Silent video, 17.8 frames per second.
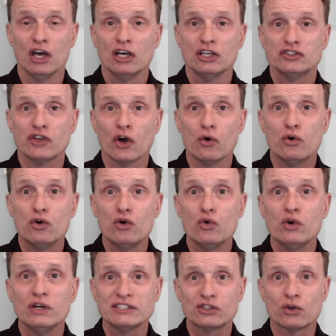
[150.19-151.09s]
So,
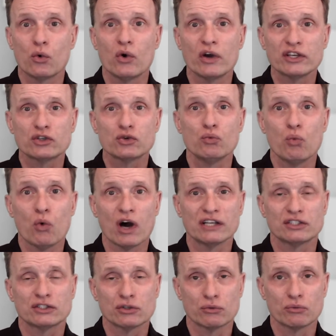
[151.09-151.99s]
who is going to
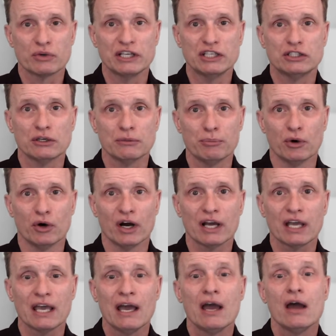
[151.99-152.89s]
want to read your
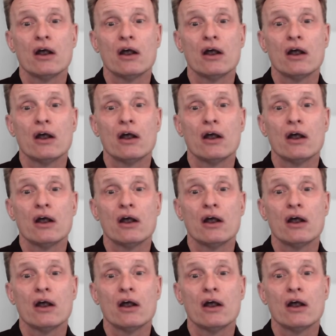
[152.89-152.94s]
book?